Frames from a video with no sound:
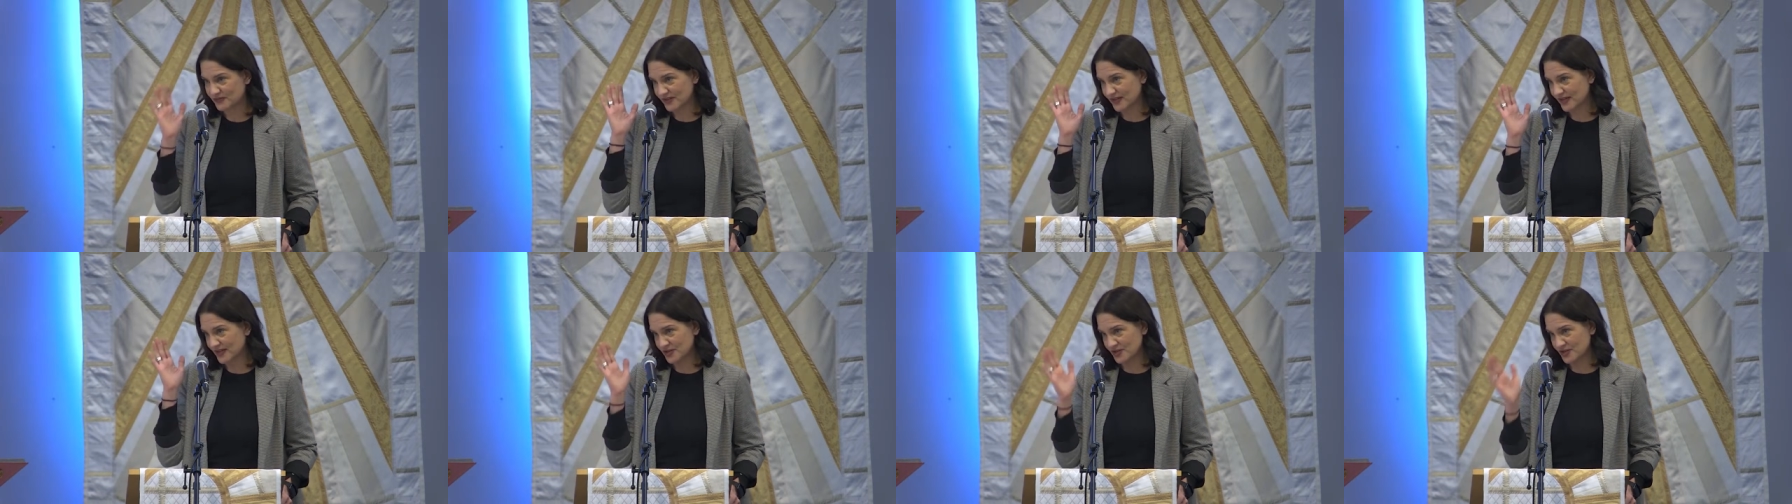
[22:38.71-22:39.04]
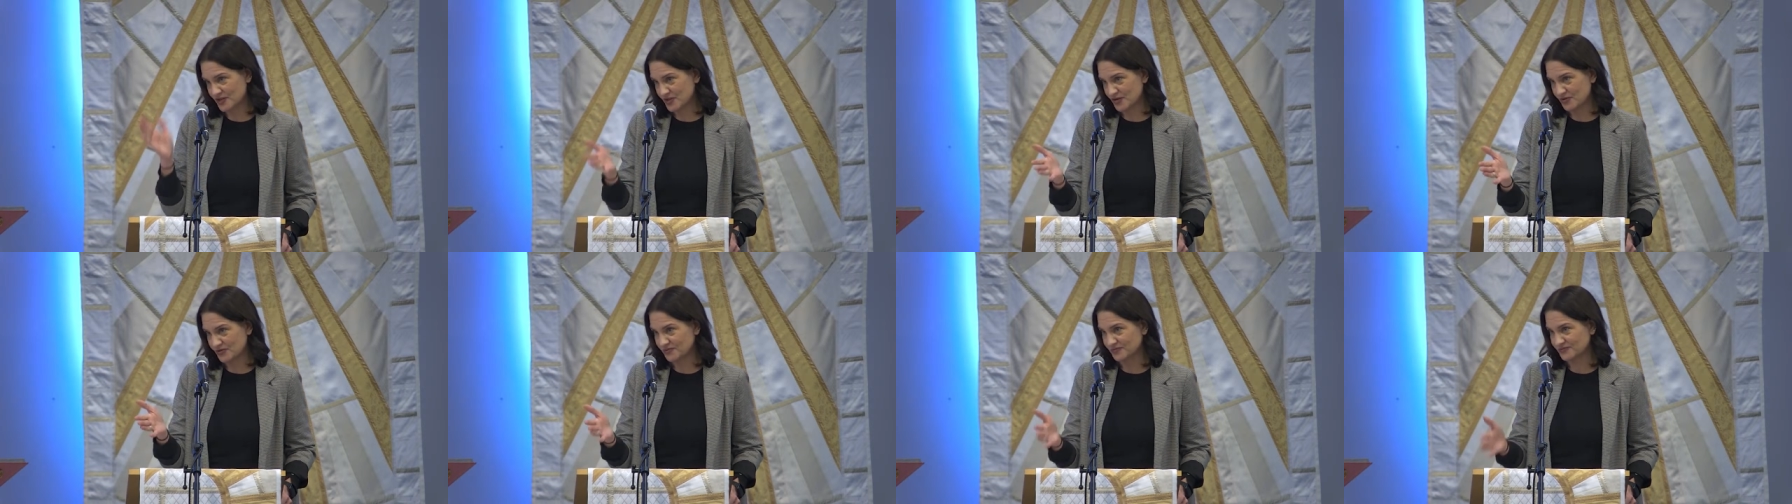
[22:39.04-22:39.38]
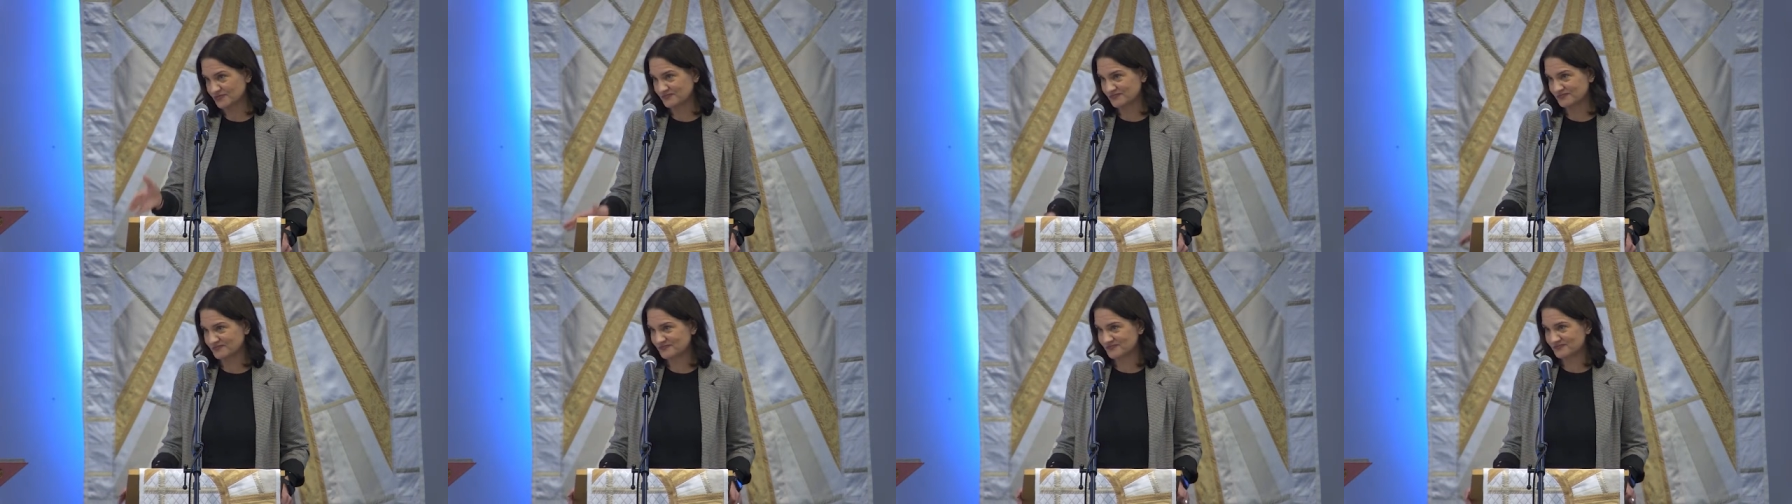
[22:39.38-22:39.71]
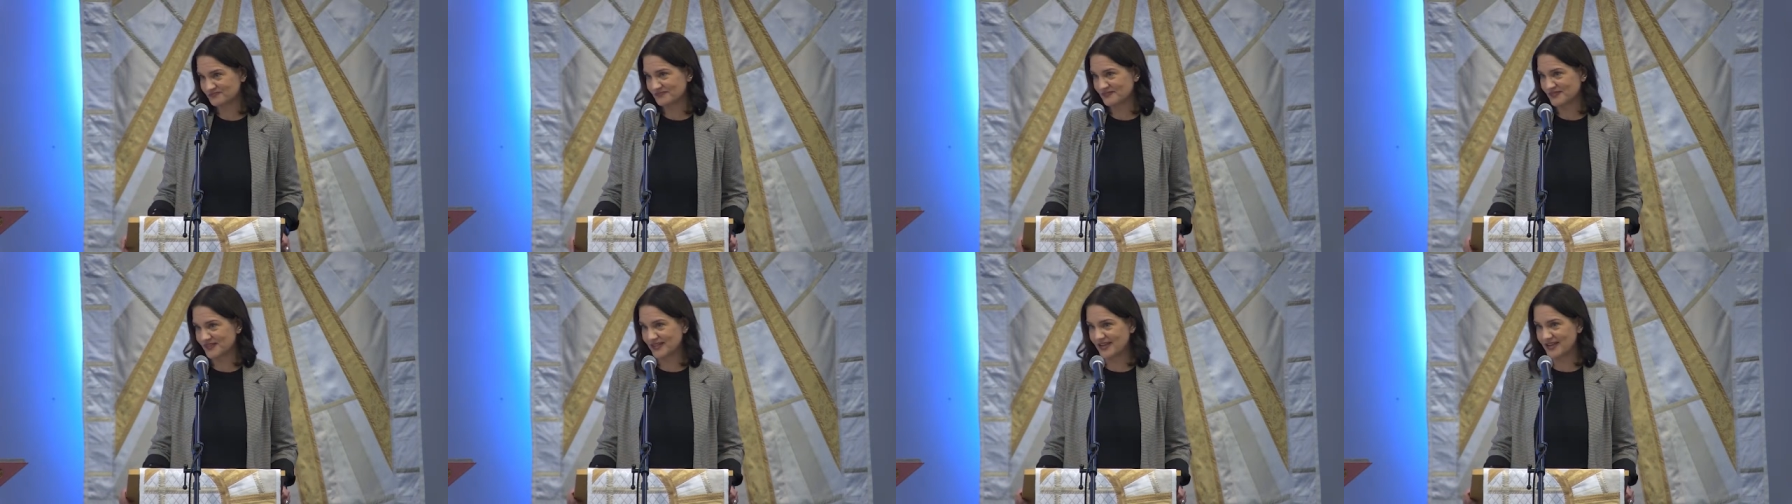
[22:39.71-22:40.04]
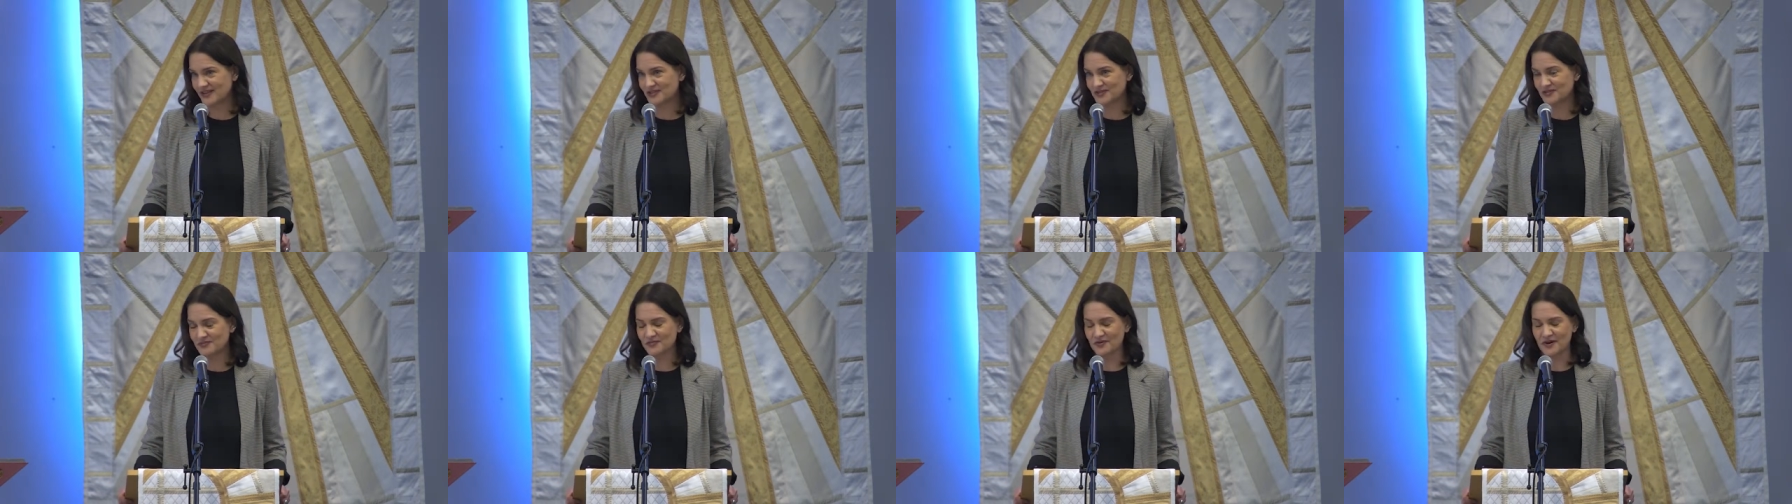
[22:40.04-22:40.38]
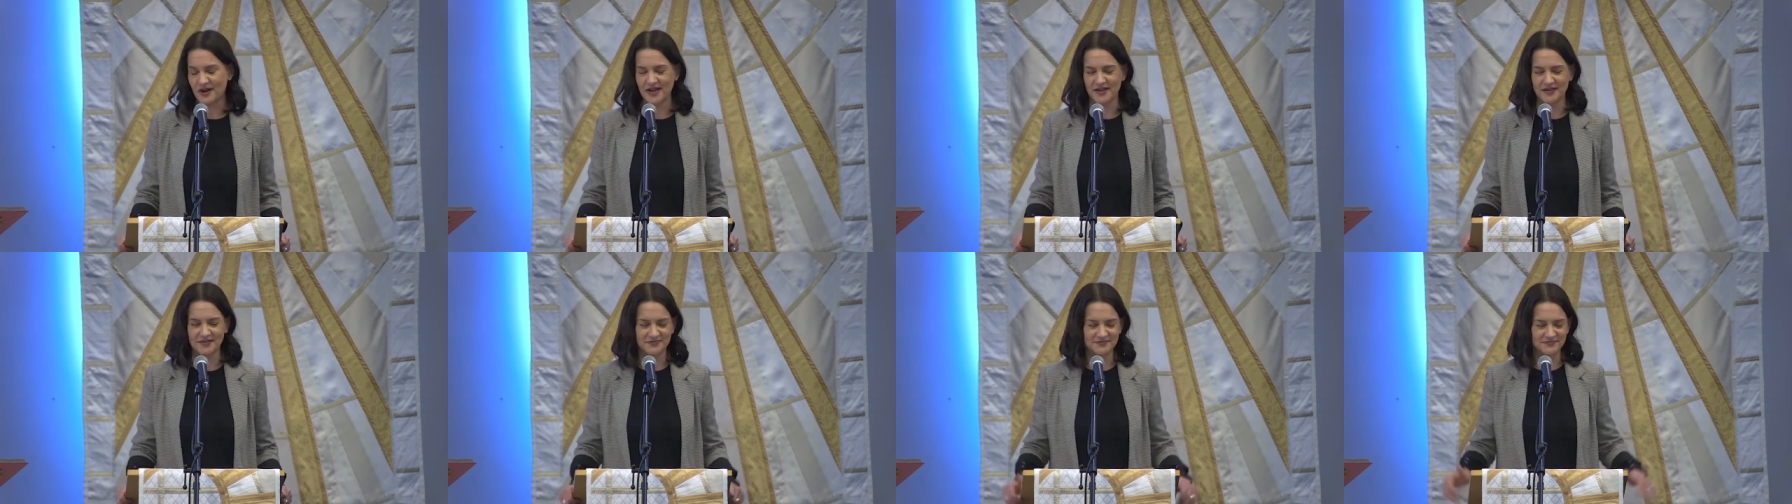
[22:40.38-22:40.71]
in you. Let us
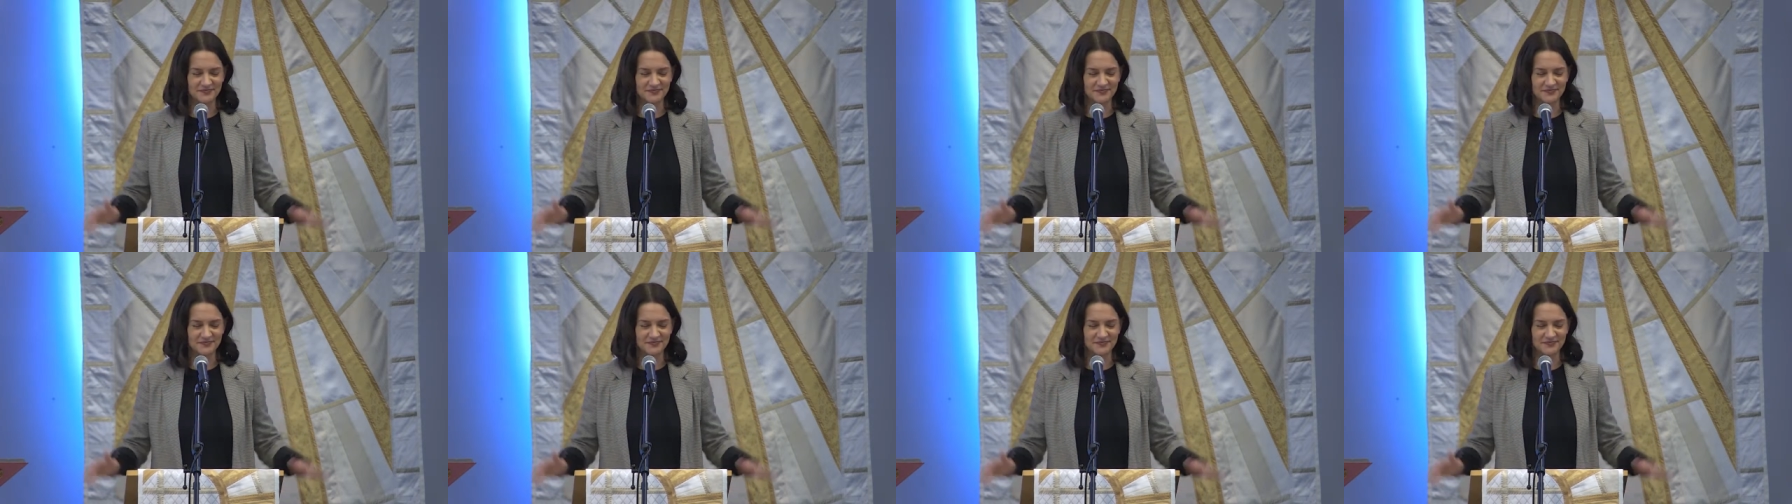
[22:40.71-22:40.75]
pray.